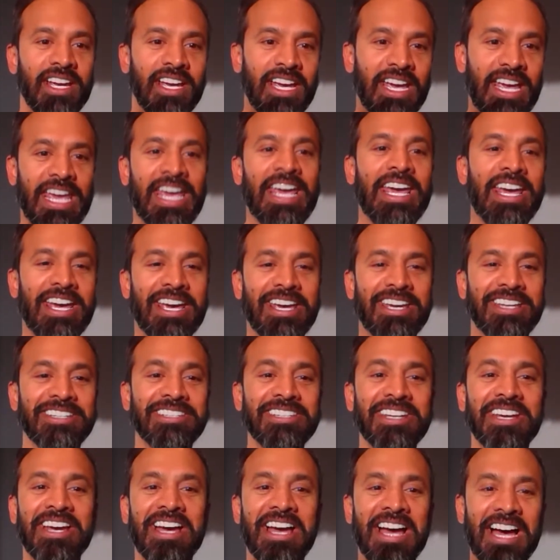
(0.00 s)
And
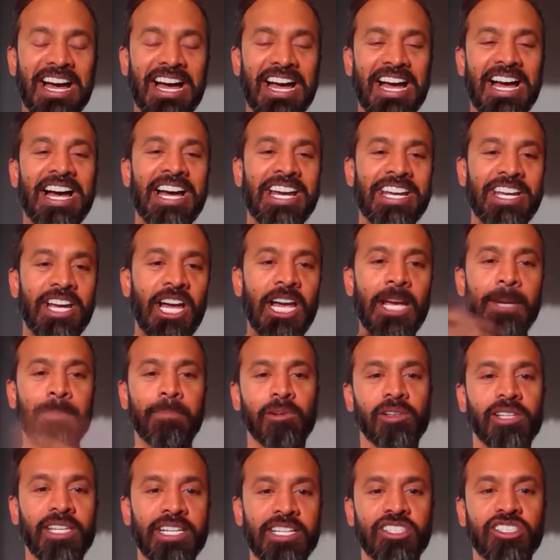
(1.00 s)
I
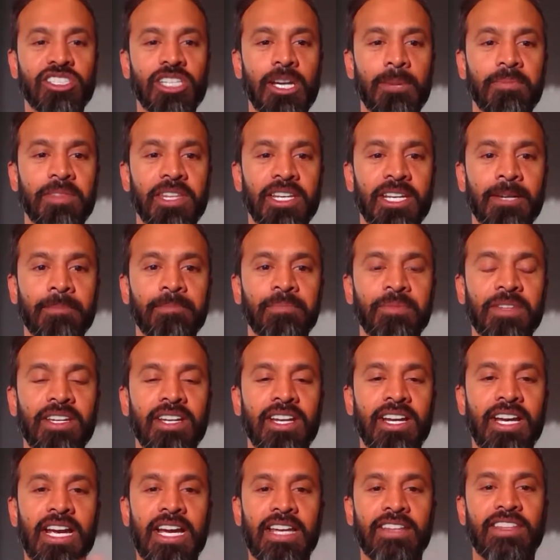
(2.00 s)
hyperlink something
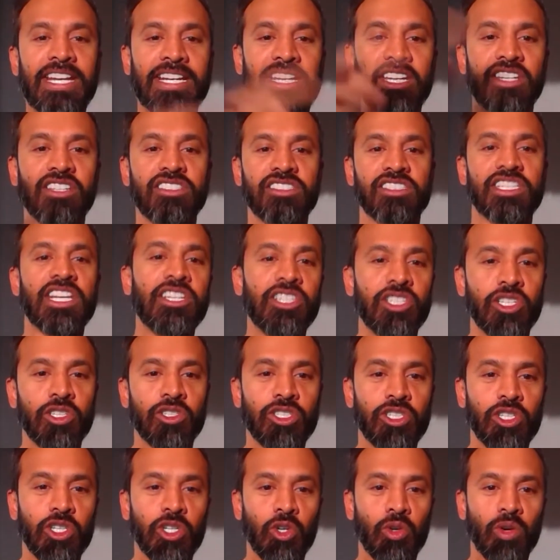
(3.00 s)
that can send you
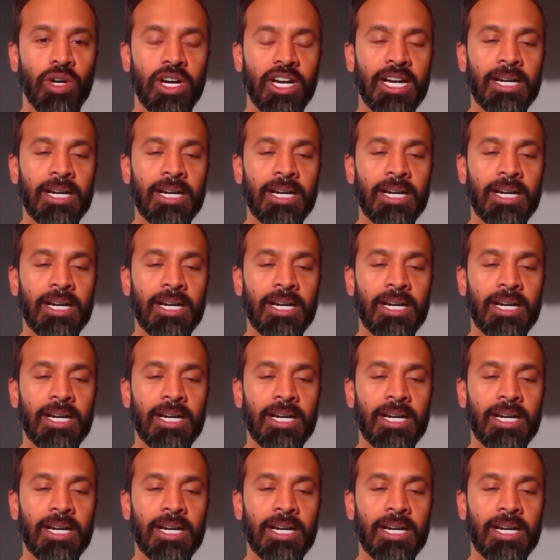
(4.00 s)
to